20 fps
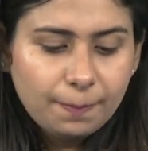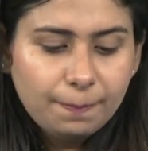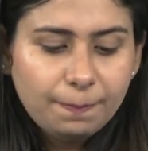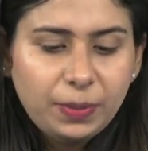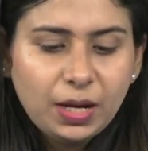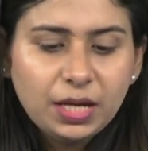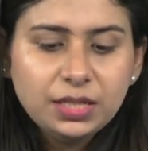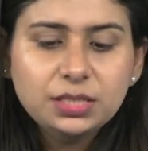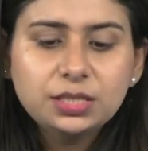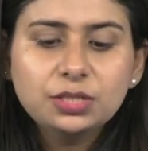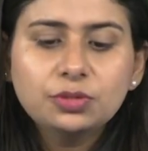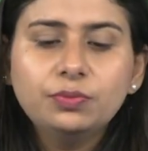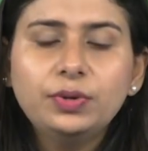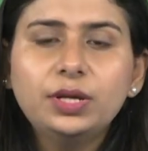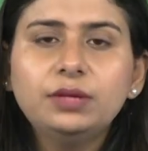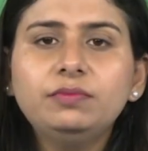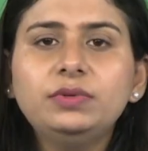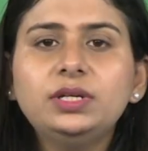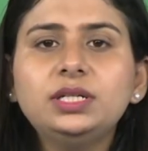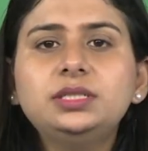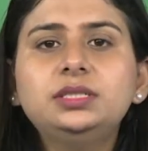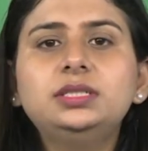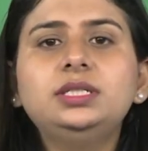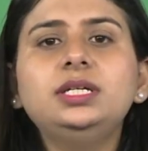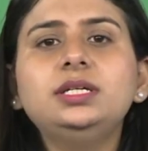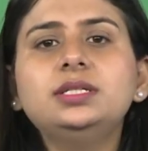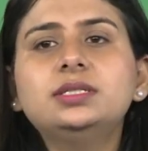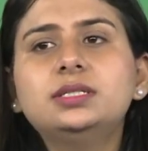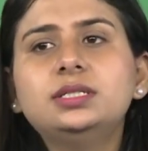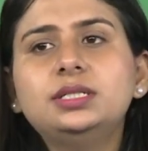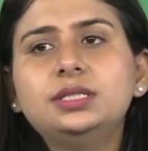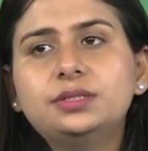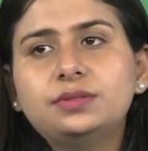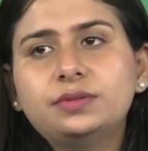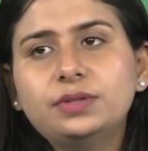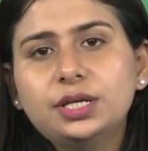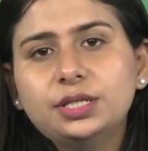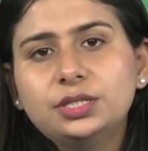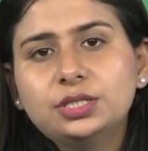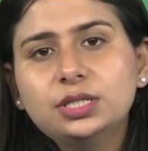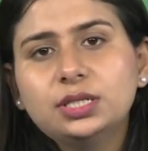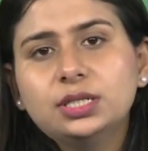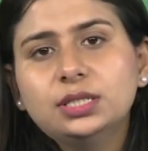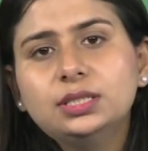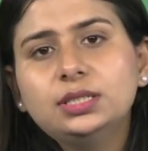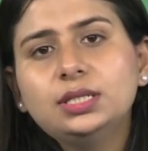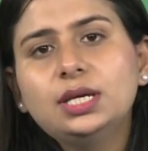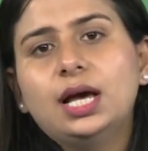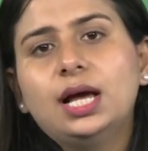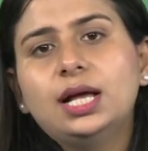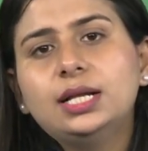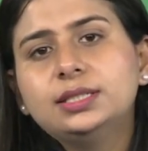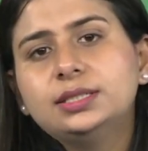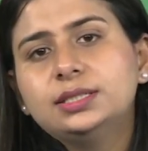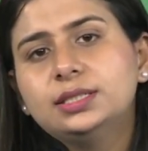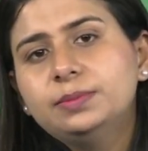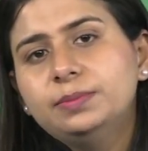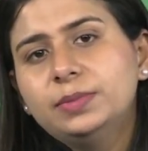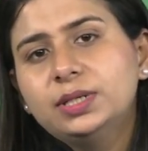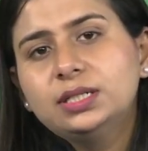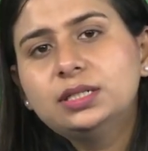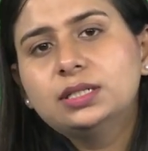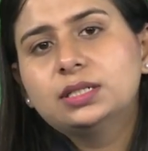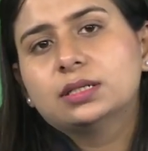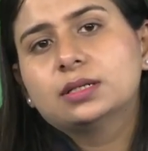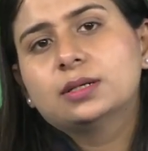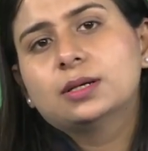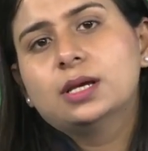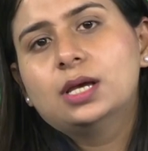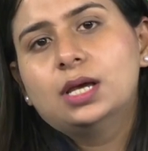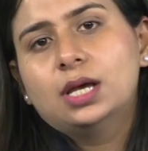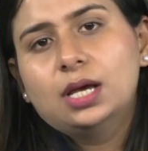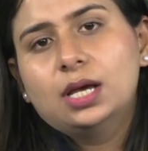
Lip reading: But when we teach literature, the ultimate